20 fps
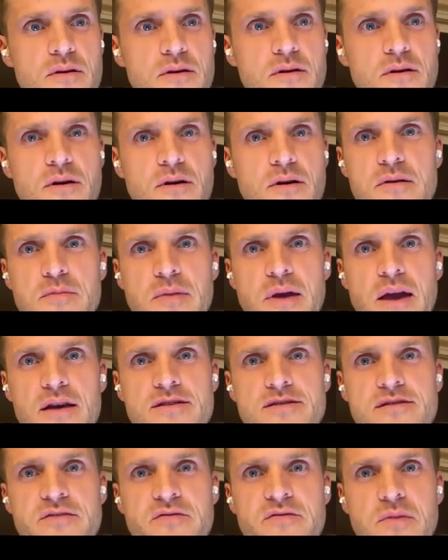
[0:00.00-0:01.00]
Oh,
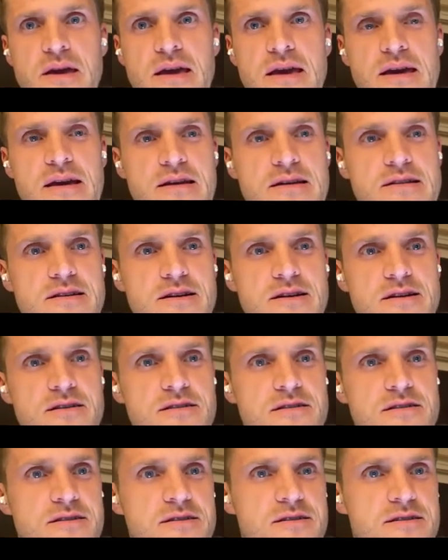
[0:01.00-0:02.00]
MK's leaving me hanging
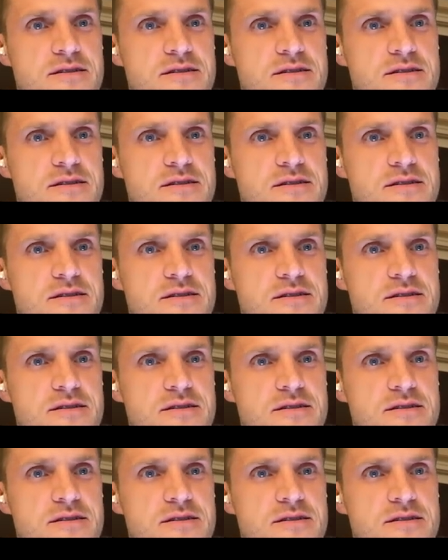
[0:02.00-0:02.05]
here.